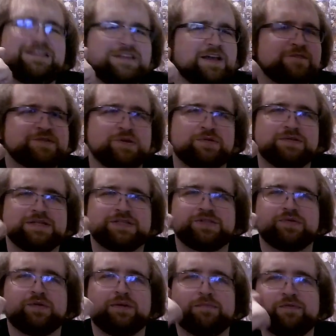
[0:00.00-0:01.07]
I think I've told this
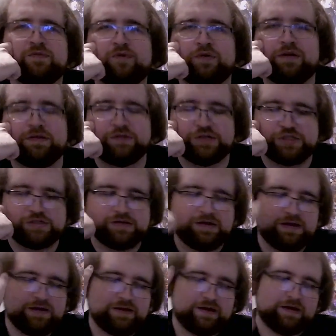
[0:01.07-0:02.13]
story before on
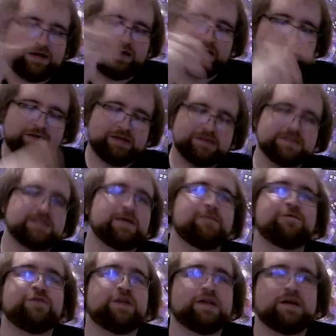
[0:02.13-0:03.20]
the in
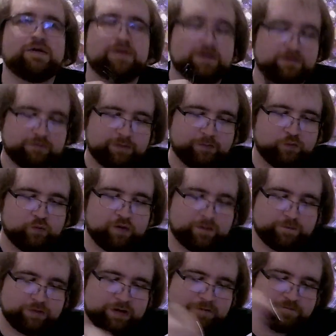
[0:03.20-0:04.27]
some video, I don't remember
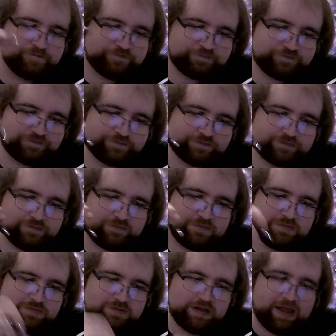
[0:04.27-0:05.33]
what, but
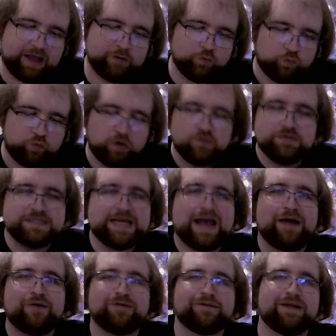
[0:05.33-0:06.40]
I wrote
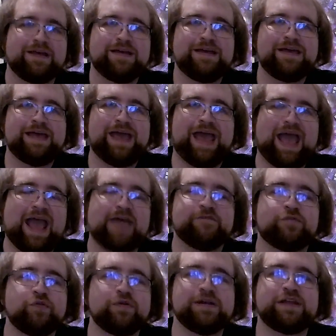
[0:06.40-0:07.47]
down
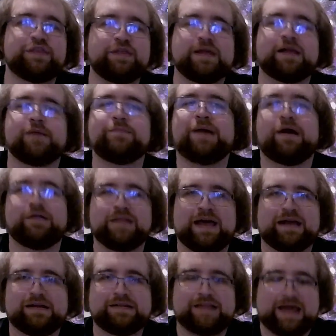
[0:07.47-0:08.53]
everything about
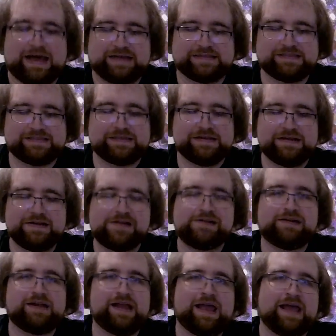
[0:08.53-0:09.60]
that class,
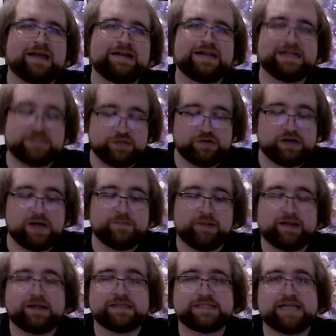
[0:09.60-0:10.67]
and it took up
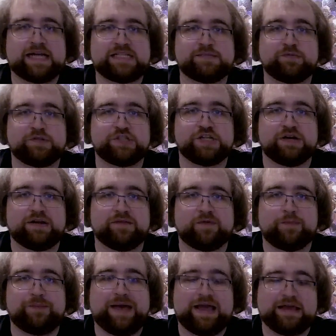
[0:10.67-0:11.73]
like a sizable chunk of
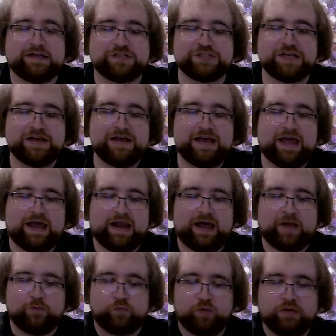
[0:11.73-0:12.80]
a page, and
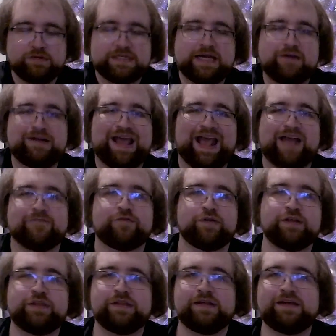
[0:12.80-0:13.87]
I wrote down
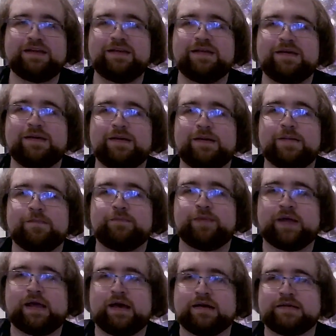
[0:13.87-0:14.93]
everything
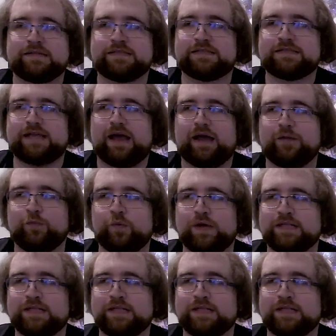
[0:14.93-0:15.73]
because I